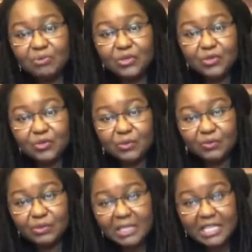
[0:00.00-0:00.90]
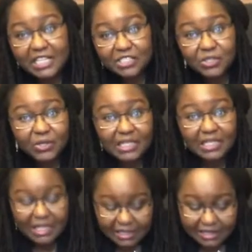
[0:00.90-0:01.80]
you really enjoy
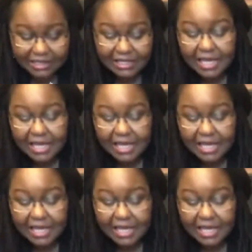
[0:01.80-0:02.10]
this.